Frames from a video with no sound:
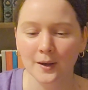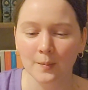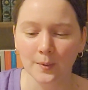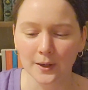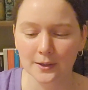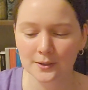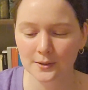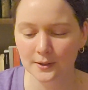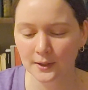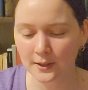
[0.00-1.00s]

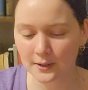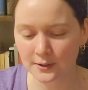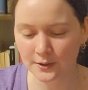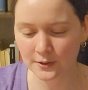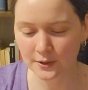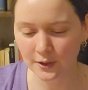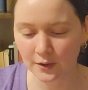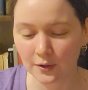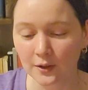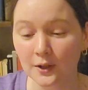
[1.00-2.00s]
But it is
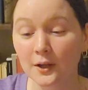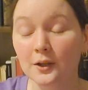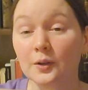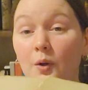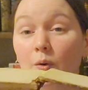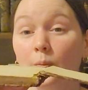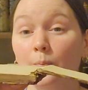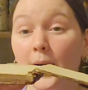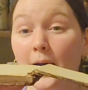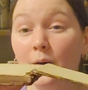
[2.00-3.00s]
still,
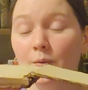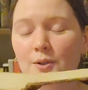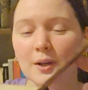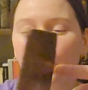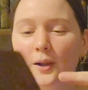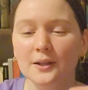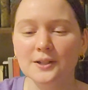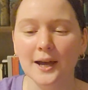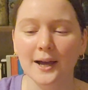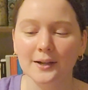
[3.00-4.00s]
bound and well
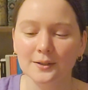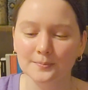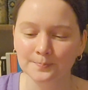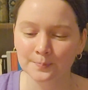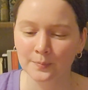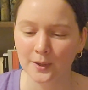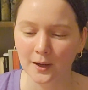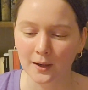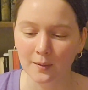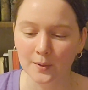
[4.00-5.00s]
intact.
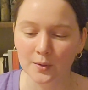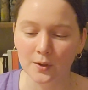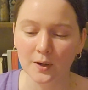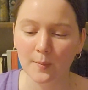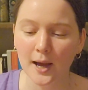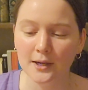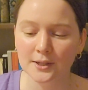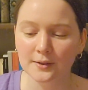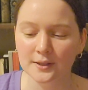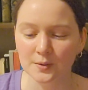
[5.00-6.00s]
But you could
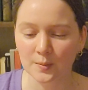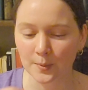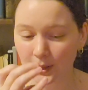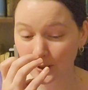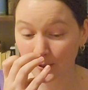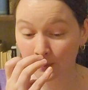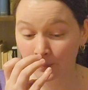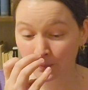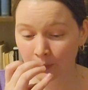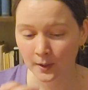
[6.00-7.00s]
imagine this would be,
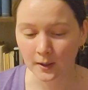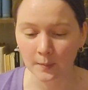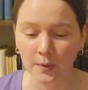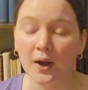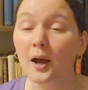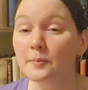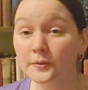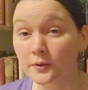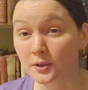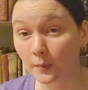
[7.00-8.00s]
perhaps
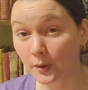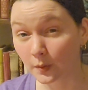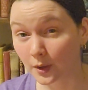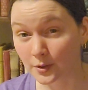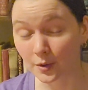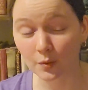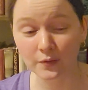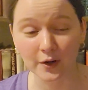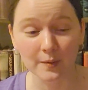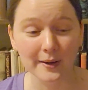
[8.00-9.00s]
for someone who doesn't own
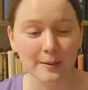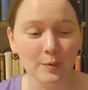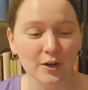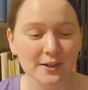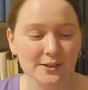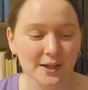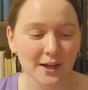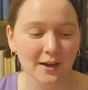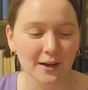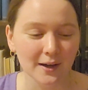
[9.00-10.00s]
very many books,
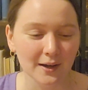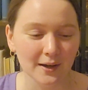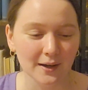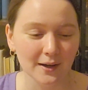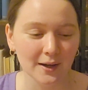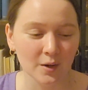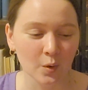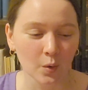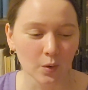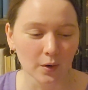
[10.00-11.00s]
a
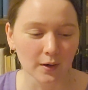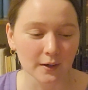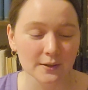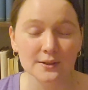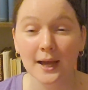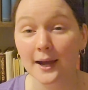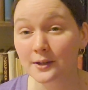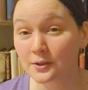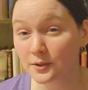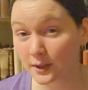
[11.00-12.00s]
core
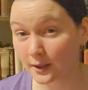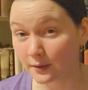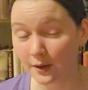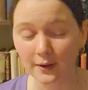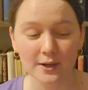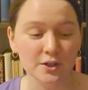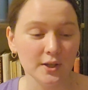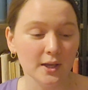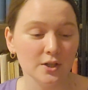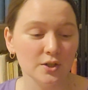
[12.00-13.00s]
text in their
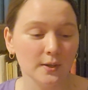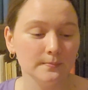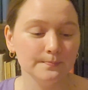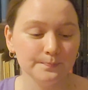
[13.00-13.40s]
education.